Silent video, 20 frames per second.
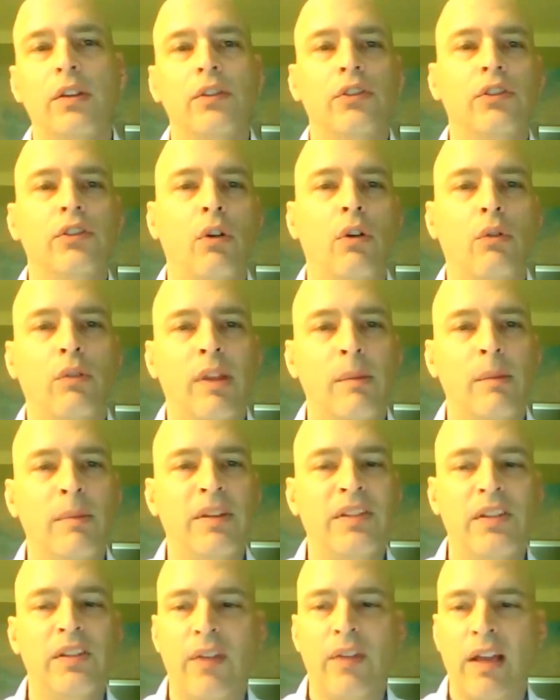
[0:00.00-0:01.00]
So let
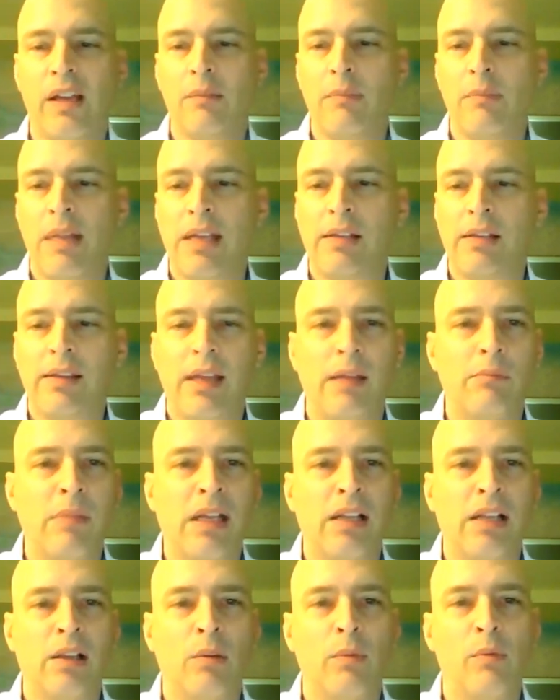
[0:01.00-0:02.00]
me see if I can make that
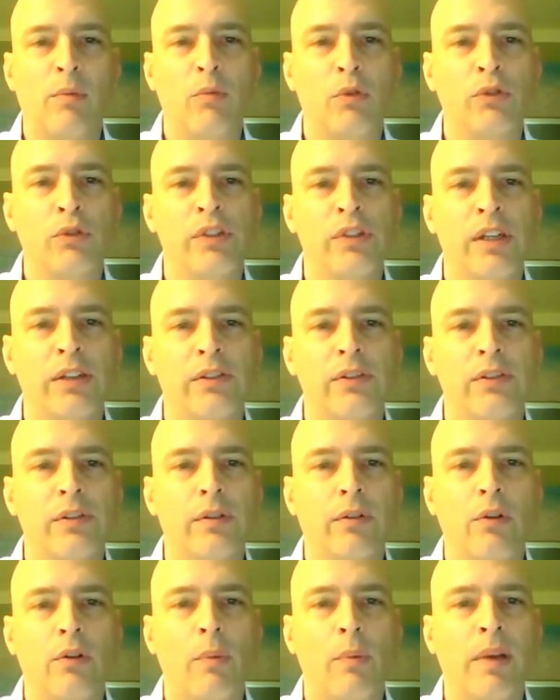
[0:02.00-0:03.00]
make a little bit more sense.
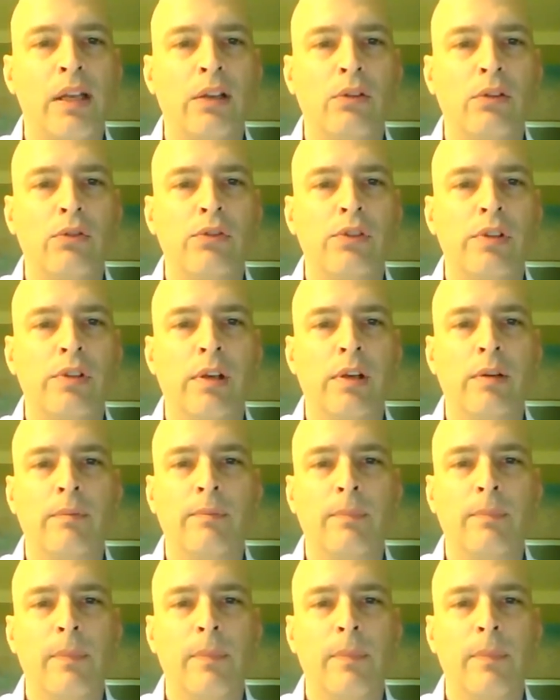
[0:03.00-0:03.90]
Hope I didn't lose you there.